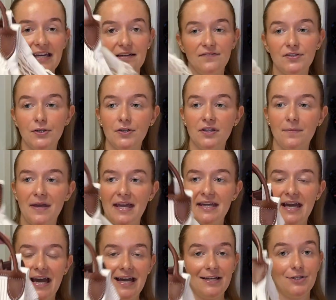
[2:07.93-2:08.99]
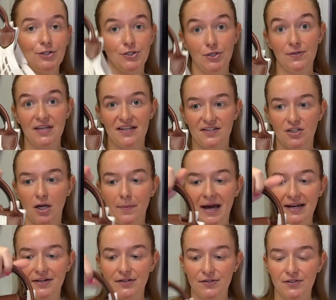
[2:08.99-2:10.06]
of tuck them in and just use it as a top
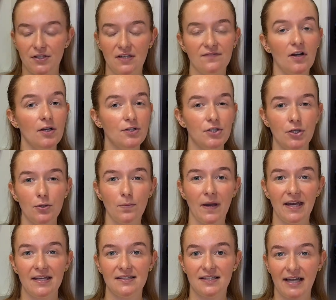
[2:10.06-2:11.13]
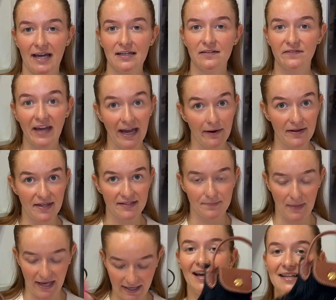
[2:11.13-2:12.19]
handle. So you've got two ways to kind of carry this bag.